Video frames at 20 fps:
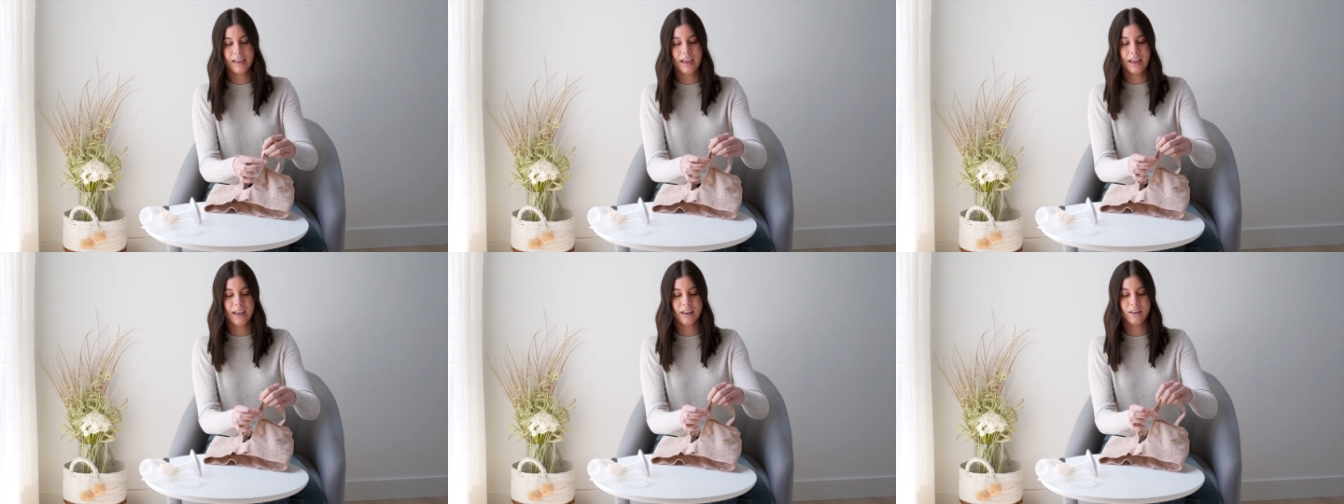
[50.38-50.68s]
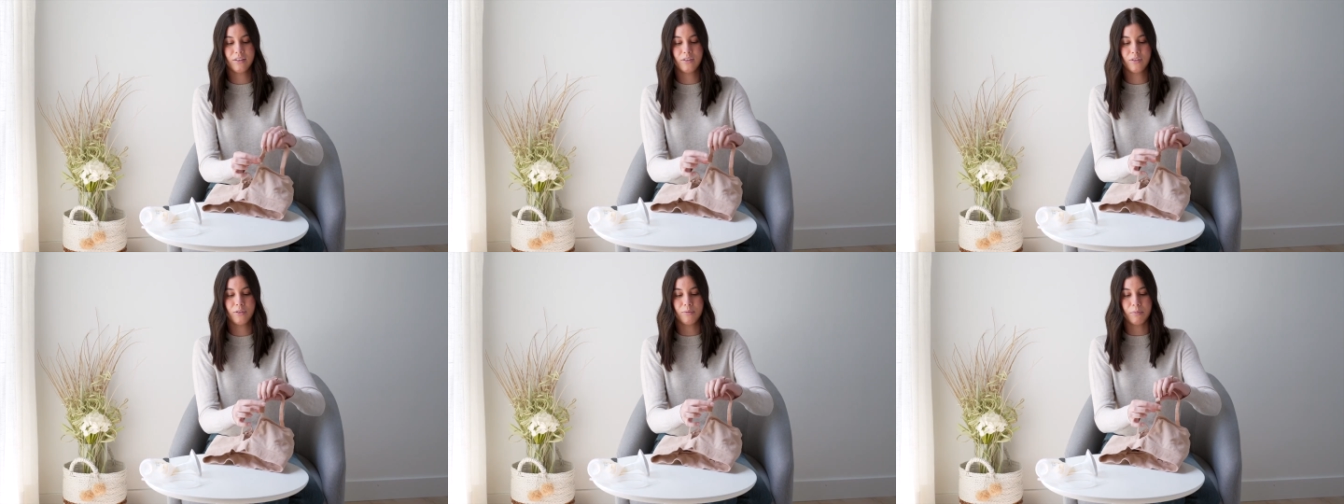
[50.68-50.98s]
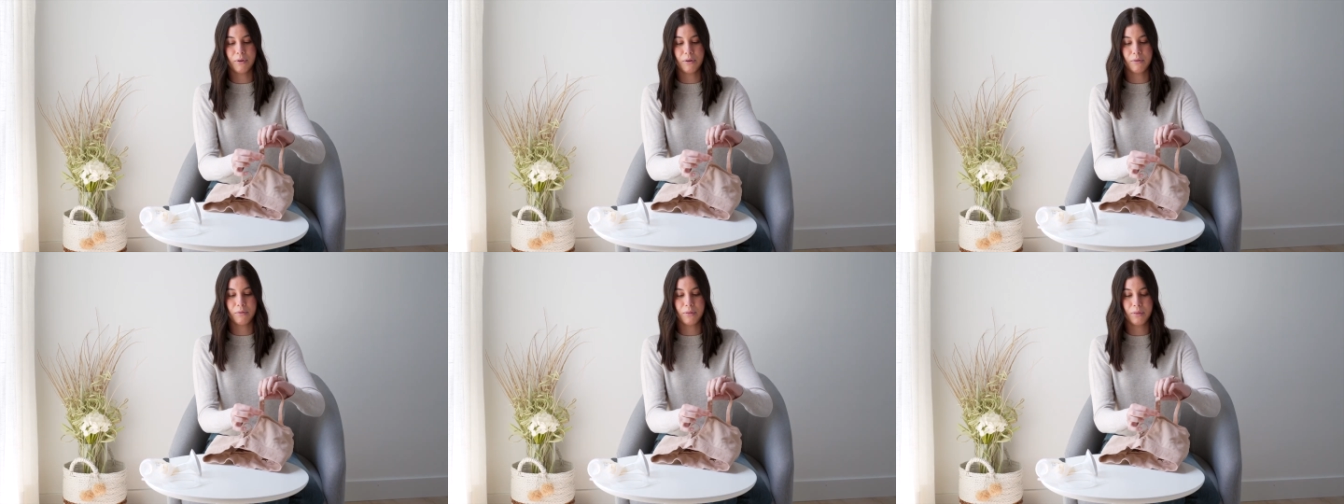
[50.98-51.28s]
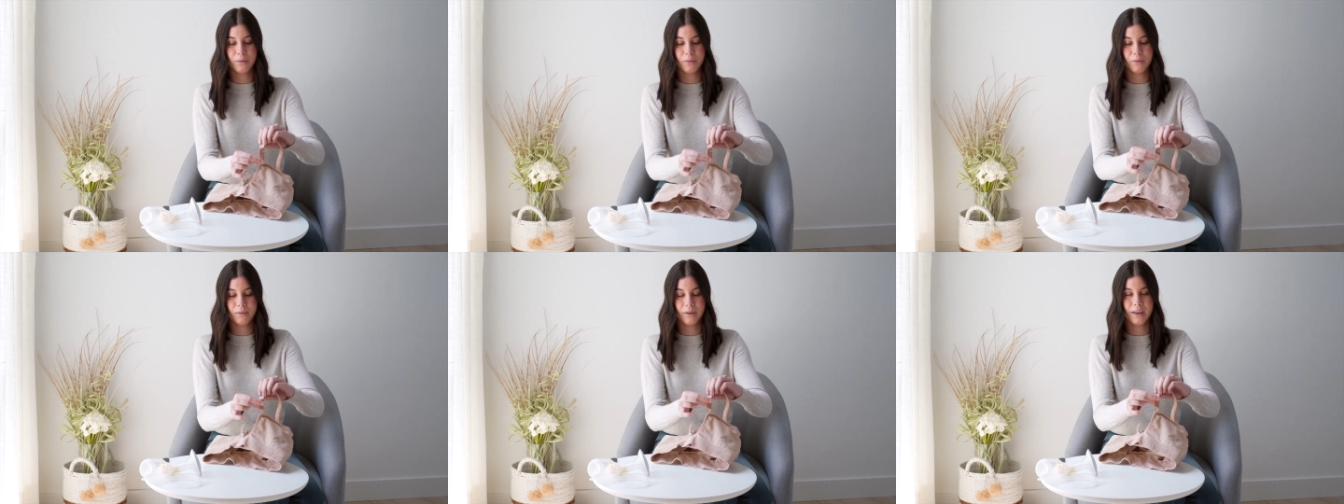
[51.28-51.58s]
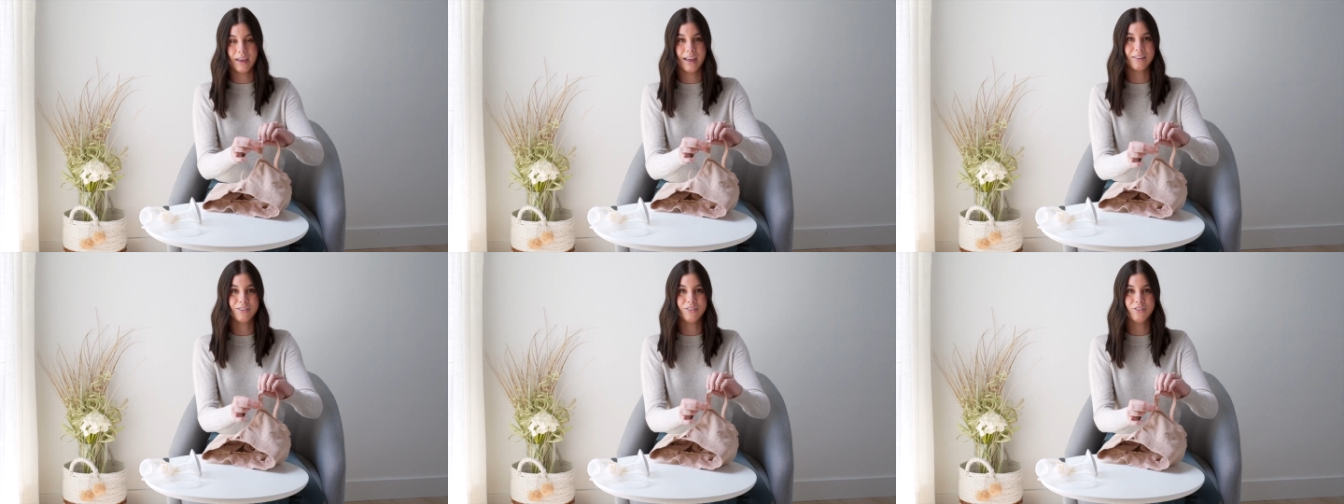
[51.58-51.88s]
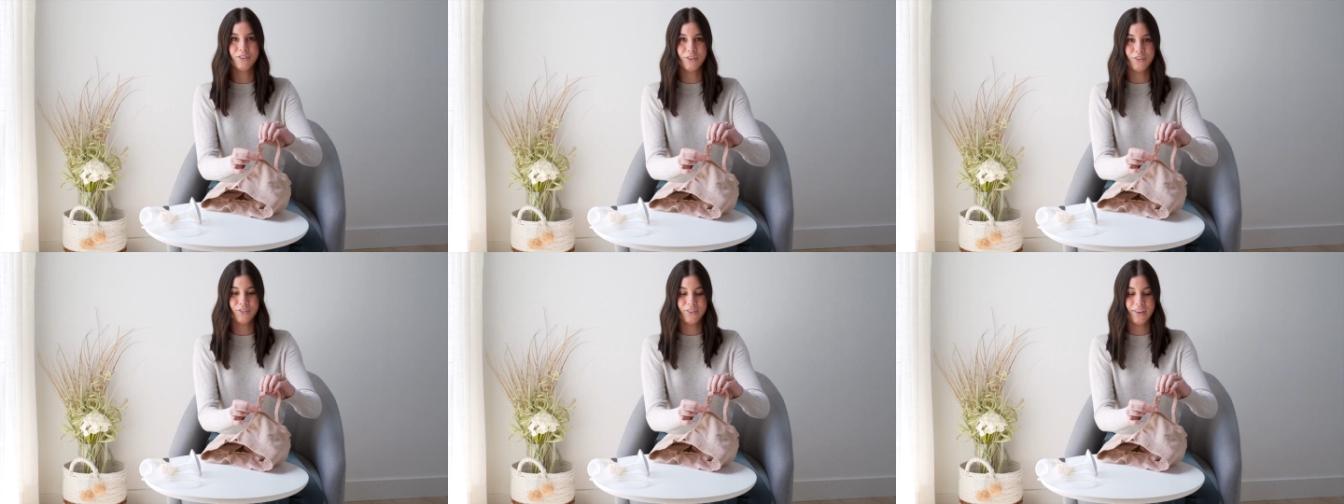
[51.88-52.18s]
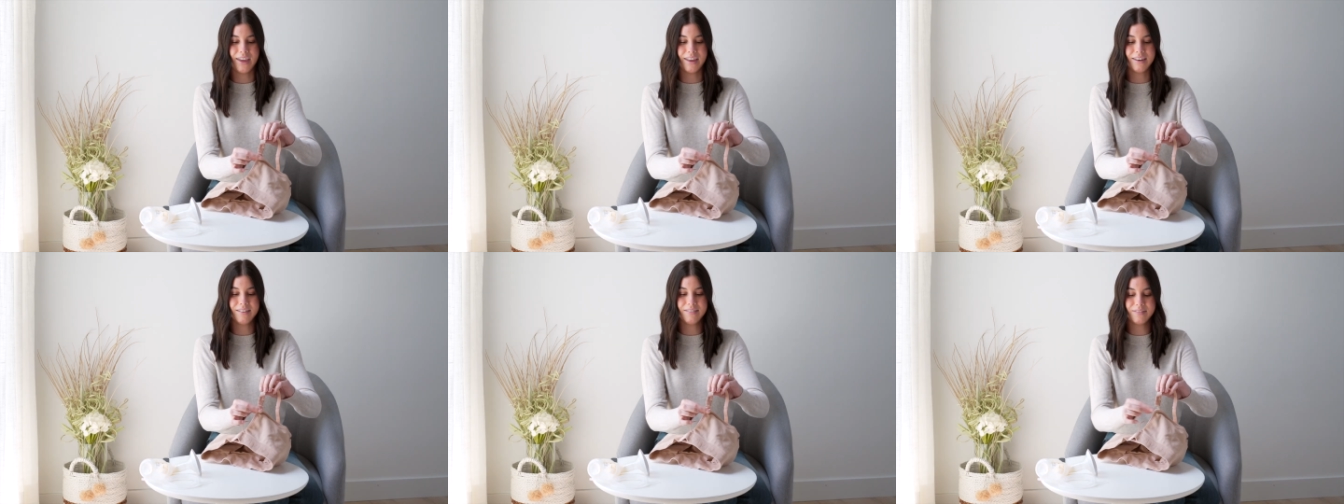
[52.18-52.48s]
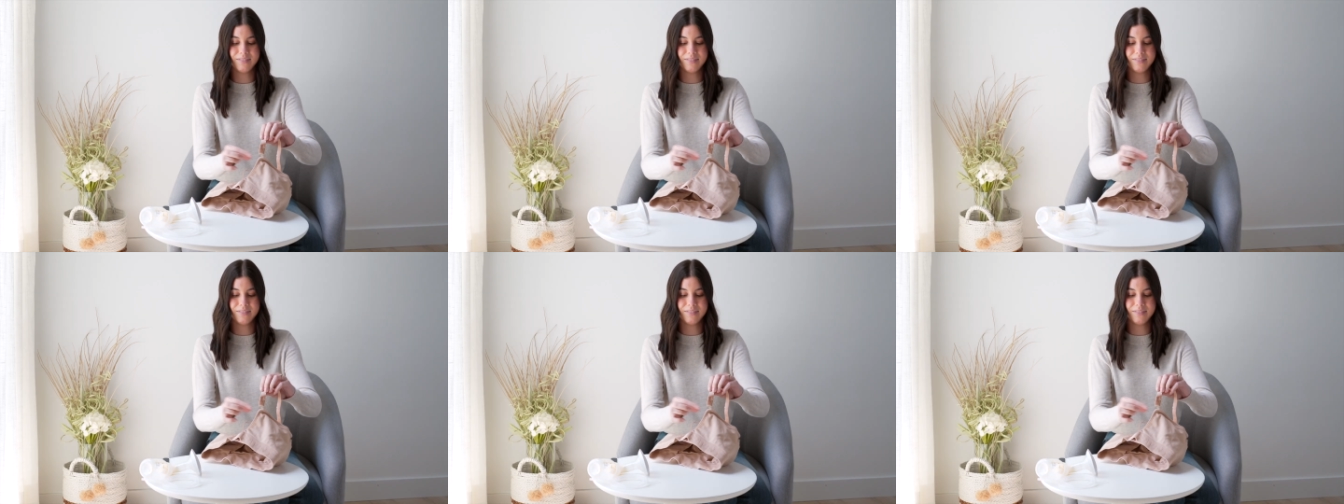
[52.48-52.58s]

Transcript: and smooth against your skin.